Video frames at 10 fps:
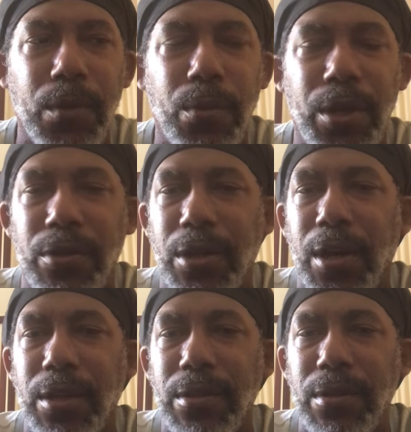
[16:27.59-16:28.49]
we are
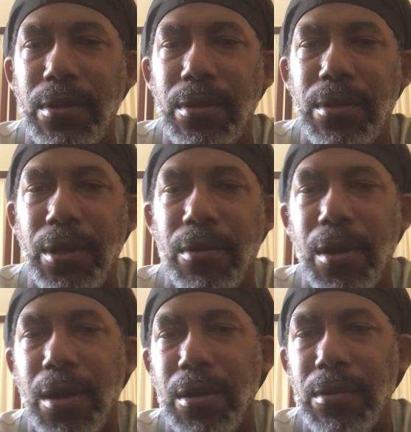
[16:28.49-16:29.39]
taught there
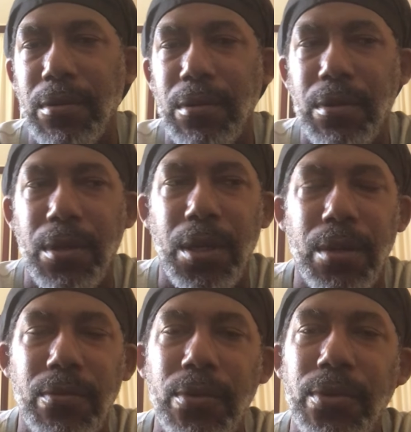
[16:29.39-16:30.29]
are
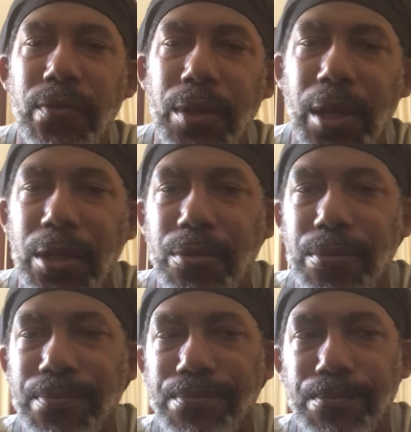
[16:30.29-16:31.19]
rules of engagement.
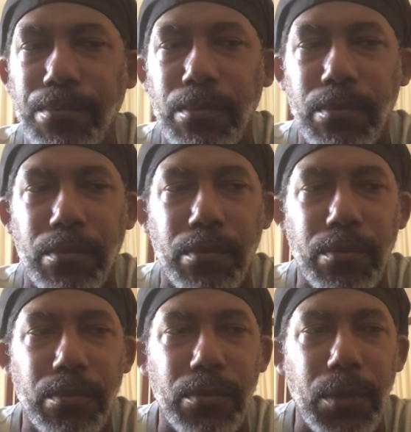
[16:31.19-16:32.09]

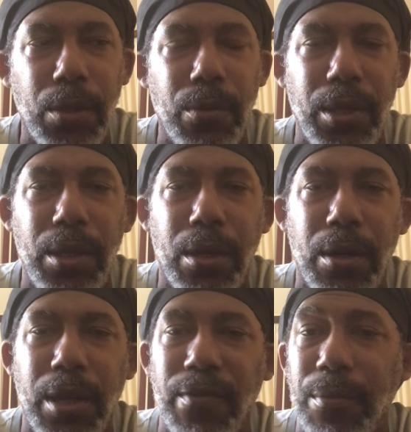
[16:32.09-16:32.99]
We
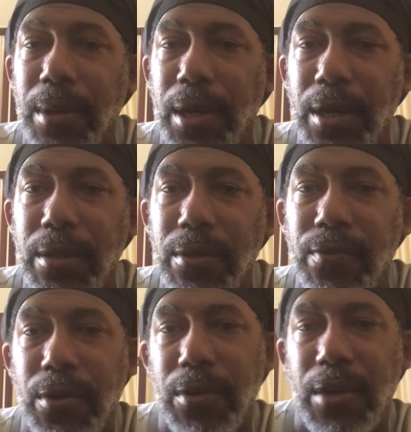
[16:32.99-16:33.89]
are governed by the
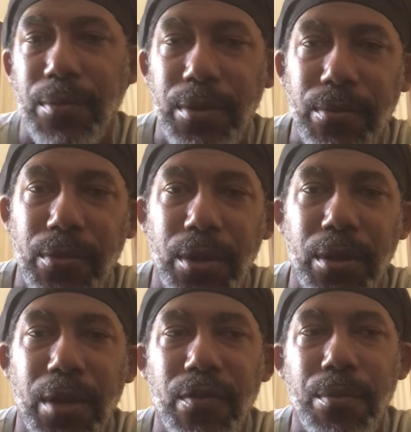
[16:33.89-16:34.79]
federal government. We are
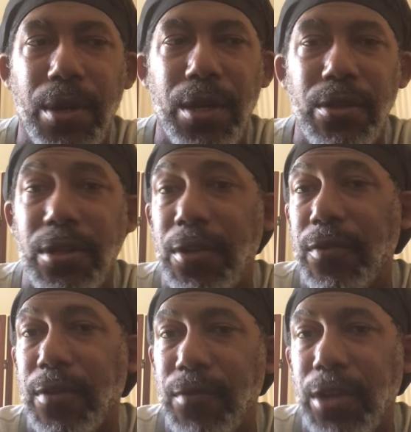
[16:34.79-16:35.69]
governed by the Geneva
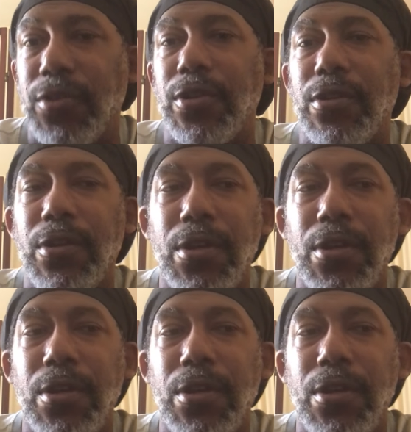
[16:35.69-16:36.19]
Convention.